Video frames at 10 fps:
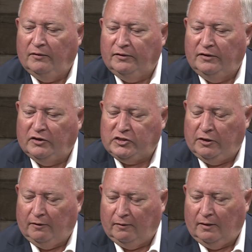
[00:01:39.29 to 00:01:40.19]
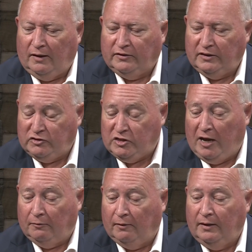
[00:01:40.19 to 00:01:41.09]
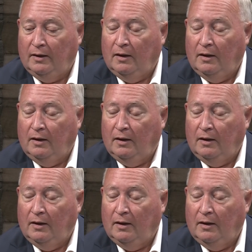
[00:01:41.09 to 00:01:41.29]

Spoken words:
This year, since January,